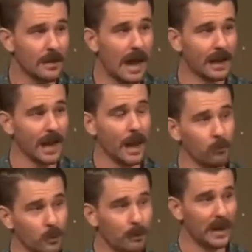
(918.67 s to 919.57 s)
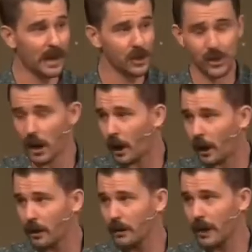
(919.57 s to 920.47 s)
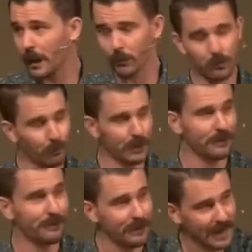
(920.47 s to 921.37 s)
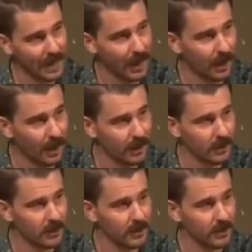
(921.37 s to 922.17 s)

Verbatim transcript: that lamb would picture, it would prefigure